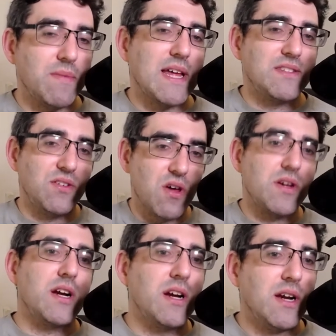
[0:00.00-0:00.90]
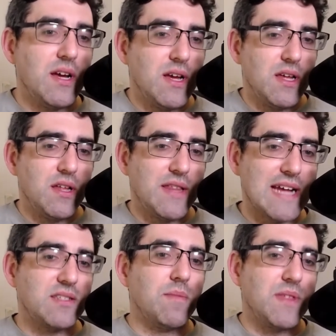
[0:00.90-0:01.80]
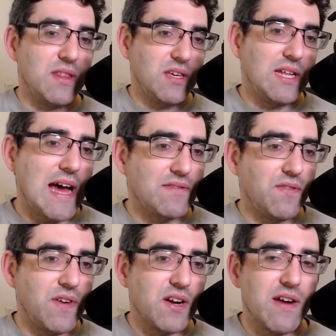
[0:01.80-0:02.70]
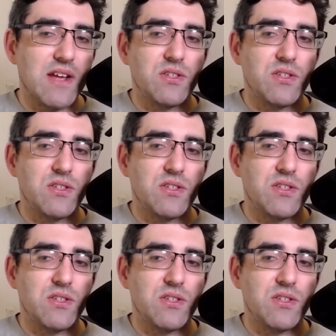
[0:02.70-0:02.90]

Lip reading: And that's something that you'll have to figure out.